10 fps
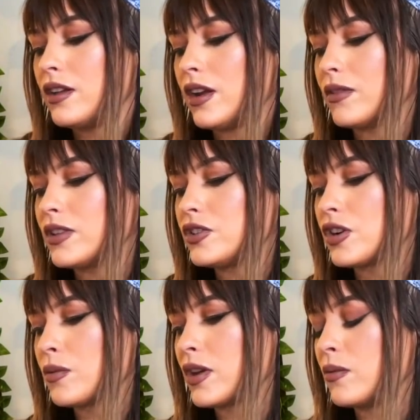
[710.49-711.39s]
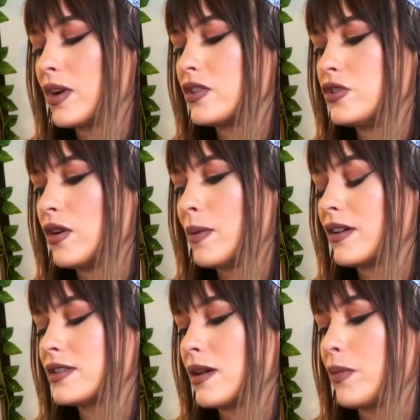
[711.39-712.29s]
not really sure what you want to do
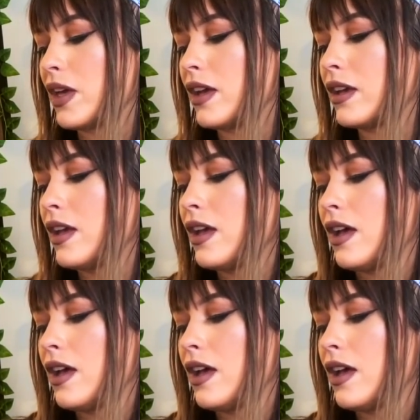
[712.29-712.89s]
about something.